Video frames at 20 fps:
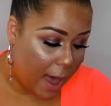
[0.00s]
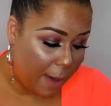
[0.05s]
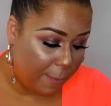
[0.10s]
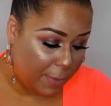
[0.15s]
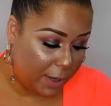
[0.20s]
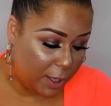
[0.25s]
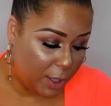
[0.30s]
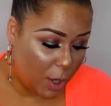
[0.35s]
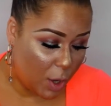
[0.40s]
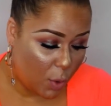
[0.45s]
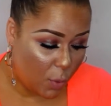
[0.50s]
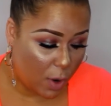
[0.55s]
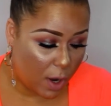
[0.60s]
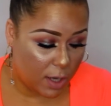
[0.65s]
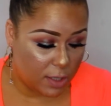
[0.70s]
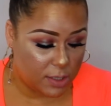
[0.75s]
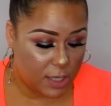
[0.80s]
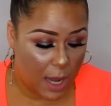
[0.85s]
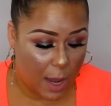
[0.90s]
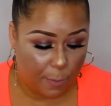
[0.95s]
I'm gonna go
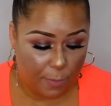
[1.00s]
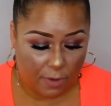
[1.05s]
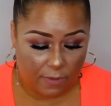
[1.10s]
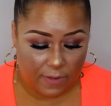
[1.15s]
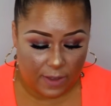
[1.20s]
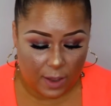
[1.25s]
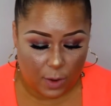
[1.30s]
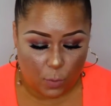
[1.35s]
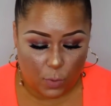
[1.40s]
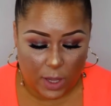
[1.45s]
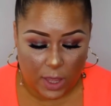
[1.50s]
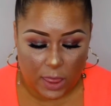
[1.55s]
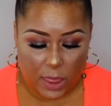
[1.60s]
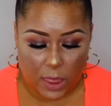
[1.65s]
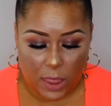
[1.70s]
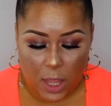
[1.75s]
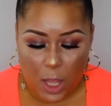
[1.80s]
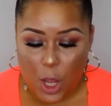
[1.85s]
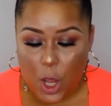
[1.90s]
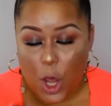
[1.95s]
on top of it
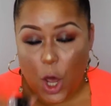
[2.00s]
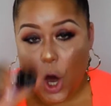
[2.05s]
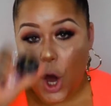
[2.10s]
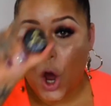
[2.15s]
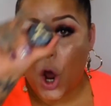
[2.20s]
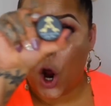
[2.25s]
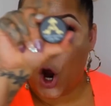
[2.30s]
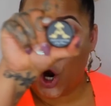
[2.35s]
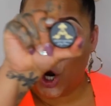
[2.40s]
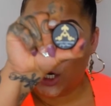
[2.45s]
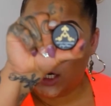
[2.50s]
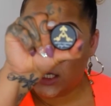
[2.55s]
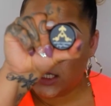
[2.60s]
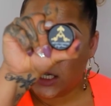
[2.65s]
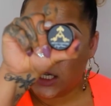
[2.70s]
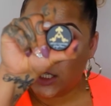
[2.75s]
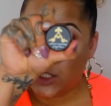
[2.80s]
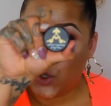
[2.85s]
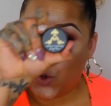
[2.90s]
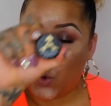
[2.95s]
with Artist
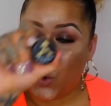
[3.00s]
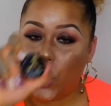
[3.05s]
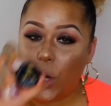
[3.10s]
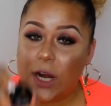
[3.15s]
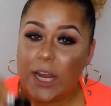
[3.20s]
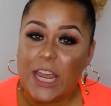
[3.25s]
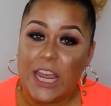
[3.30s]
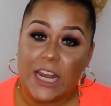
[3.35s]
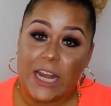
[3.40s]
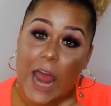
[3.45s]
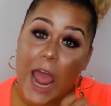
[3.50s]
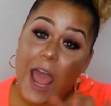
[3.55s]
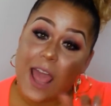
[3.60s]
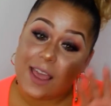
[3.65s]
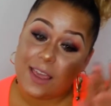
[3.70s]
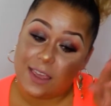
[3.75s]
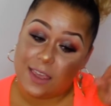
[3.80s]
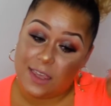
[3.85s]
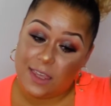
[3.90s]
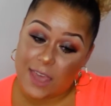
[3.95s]
Couture and
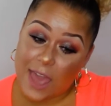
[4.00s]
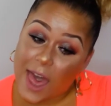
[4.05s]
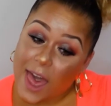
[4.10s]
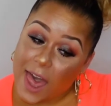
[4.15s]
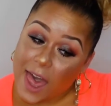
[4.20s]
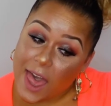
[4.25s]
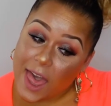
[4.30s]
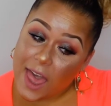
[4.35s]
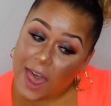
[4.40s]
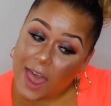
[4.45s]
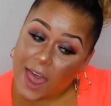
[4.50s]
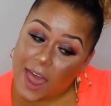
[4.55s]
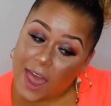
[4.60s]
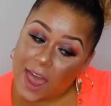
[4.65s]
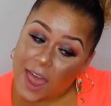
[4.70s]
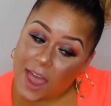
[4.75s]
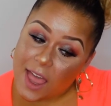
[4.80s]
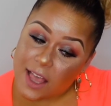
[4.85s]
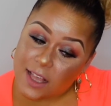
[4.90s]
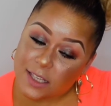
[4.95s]

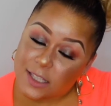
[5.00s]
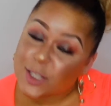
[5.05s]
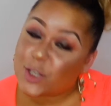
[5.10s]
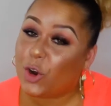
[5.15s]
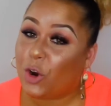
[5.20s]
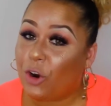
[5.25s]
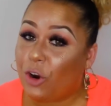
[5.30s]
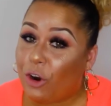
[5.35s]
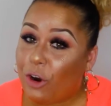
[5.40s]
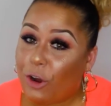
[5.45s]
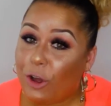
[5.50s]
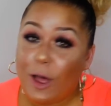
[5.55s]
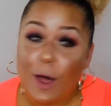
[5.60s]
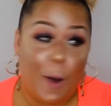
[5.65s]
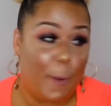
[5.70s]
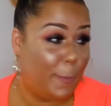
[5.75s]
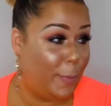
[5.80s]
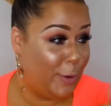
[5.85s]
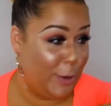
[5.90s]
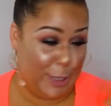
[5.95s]
yes, girl,
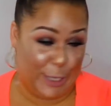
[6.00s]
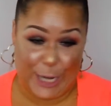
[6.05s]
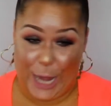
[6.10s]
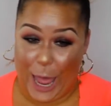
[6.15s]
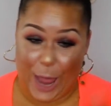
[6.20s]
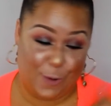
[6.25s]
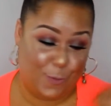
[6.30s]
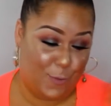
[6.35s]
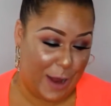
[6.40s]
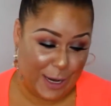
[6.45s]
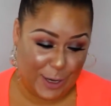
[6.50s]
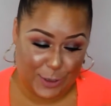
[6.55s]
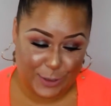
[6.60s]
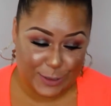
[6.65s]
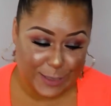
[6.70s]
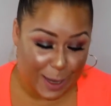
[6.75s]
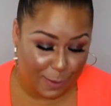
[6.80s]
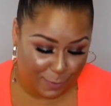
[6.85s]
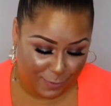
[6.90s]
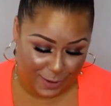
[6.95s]
I'm right on
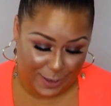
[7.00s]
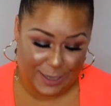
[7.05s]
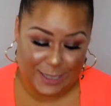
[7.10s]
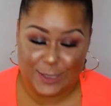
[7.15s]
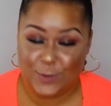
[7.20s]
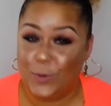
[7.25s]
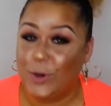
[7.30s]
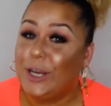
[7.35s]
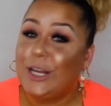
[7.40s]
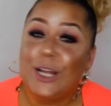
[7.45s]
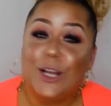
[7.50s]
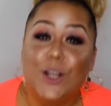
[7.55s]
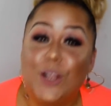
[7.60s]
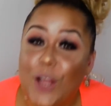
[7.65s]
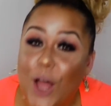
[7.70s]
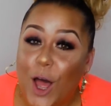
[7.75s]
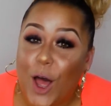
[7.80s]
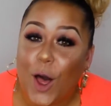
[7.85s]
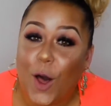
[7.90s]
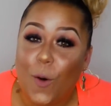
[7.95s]
top here because we're gonna
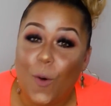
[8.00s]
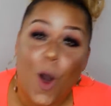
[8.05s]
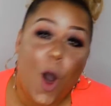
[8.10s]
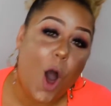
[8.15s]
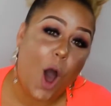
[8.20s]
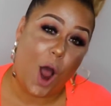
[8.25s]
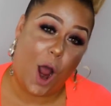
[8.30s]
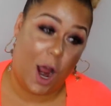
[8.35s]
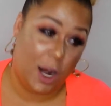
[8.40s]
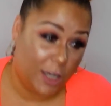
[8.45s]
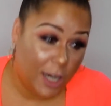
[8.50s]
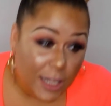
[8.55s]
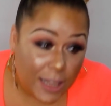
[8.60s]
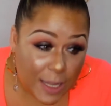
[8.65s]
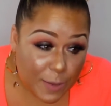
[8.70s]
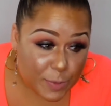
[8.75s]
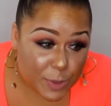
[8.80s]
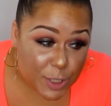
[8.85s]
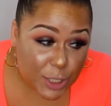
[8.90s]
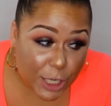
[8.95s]
glow on our
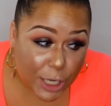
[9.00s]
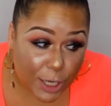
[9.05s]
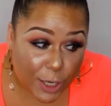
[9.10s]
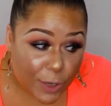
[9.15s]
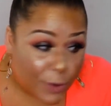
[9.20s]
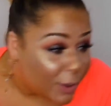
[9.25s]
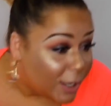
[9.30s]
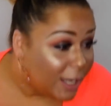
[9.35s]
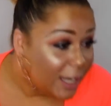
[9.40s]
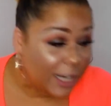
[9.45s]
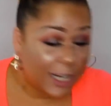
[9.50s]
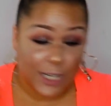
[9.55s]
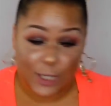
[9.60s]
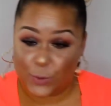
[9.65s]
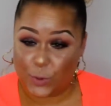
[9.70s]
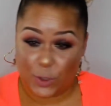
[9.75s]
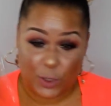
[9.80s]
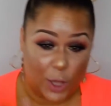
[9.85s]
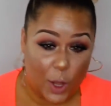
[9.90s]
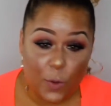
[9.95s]
lips too because
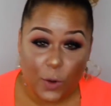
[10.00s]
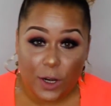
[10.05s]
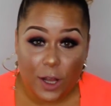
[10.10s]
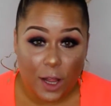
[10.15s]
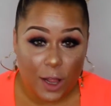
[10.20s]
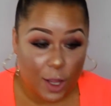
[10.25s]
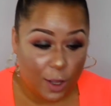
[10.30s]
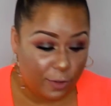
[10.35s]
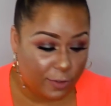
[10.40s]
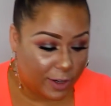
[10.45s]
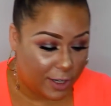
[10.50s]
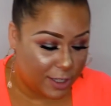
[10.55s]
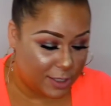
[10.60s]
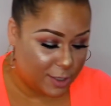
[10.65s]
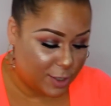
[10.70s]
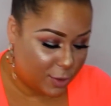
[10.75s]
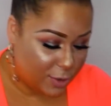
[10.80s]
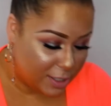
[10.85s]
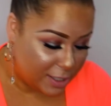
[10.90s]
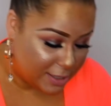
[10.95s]
we're glowing all over
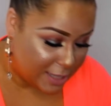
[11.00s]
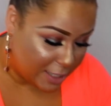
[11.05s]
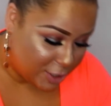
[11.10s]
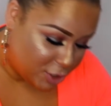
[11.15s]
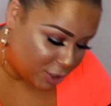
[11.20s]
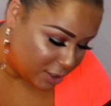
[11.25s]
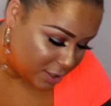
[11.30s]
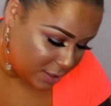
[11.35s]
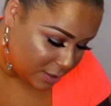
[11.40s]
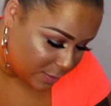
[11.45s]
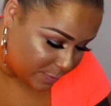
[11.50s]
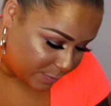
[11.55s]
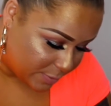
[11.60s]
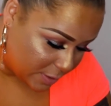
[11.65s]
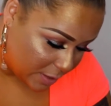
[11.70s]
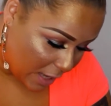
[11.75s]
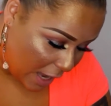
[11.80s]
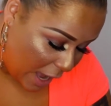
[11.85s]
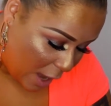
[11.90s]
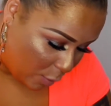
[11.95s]
so that that's just
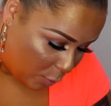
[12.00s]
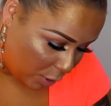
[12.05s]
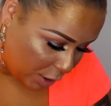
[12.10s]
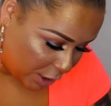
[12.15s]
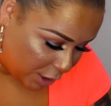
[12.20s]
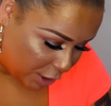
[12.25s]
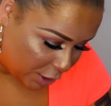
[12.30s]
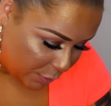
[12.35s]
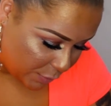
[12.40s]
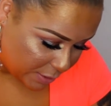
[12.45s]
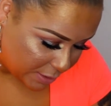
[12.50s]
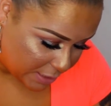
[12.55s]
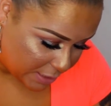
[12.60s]
how we're gonna do it